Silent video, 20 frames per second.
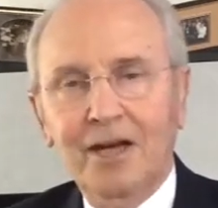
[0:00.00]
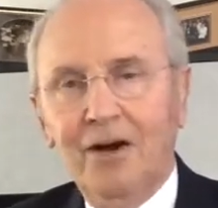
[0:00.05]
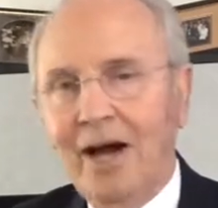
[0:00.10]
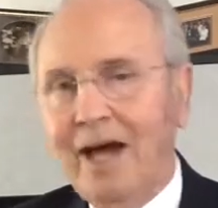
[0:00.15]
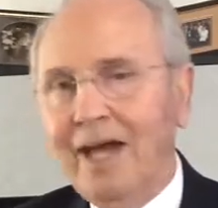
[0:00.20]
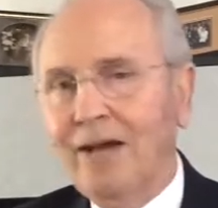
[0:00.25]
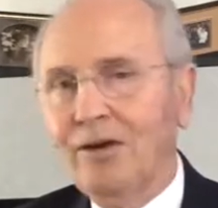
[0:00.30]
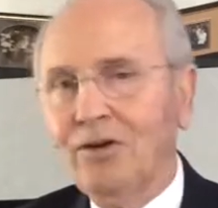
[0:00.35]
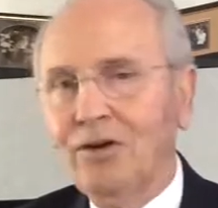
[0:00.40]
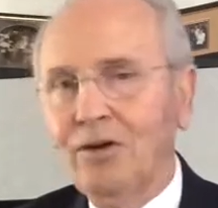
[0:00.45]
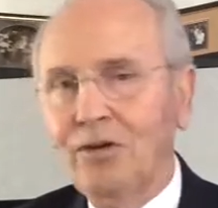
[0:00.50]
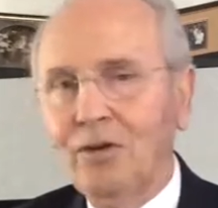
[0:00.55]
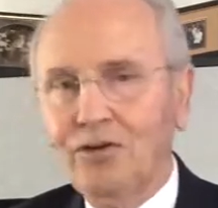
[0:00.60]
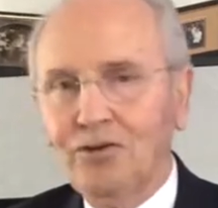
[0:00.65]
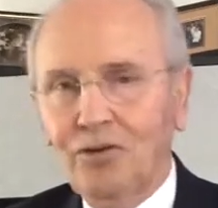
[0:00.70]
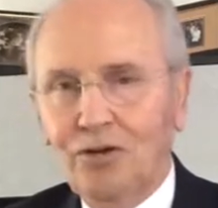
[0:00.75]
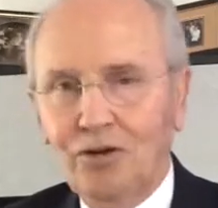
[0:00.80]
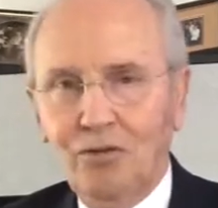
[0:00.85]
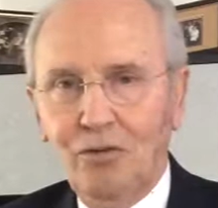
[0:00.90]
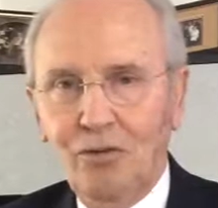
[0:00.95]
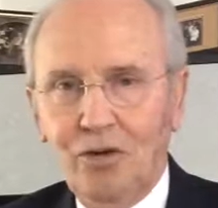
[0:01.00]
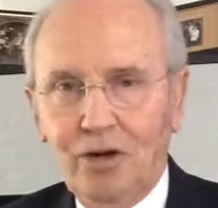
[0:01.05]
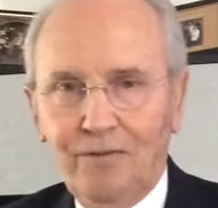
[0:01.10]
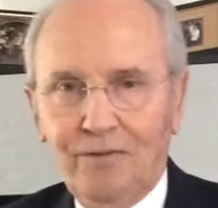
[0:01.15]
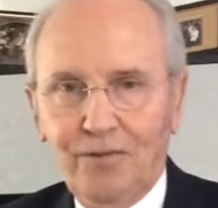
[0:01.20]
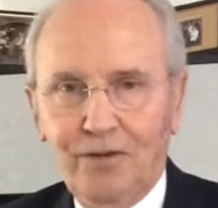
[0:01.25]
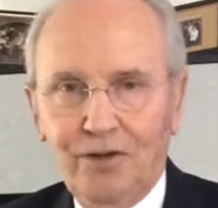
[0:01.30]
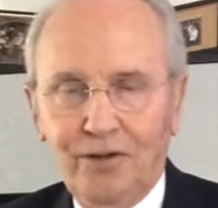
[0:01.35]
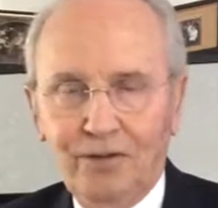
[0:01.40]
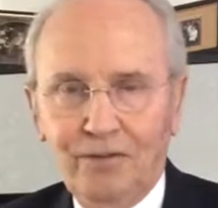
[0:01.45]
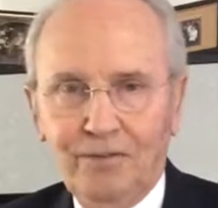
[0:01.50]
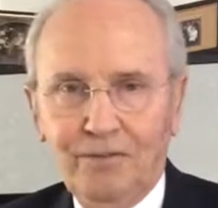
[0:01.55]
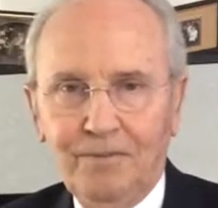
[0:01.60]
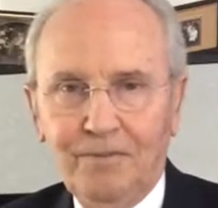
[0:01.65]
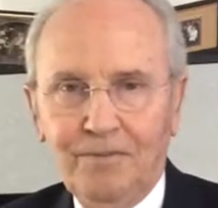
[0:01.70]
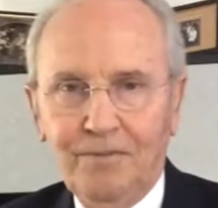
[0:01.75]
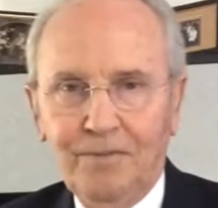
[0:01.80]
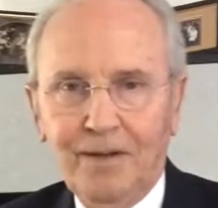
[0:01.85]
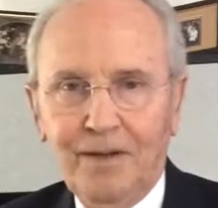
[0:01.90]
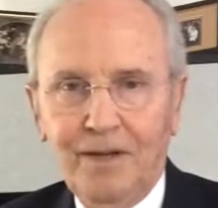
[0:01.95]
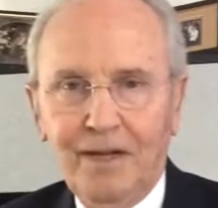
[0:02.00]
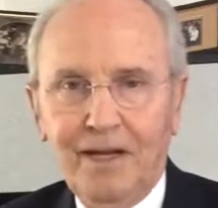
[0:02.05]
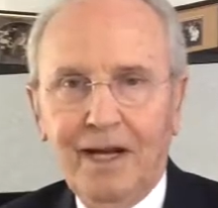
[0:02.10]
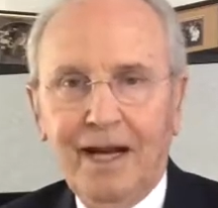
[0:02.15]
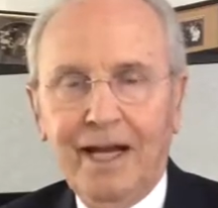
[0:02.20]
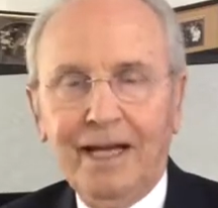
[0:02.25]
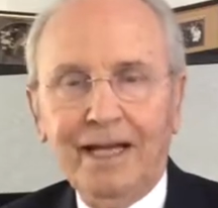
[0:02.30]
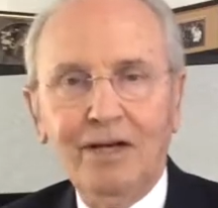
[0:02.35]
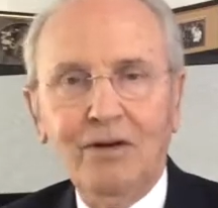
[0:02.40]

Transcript: Now, I don't know what's going to work for you. I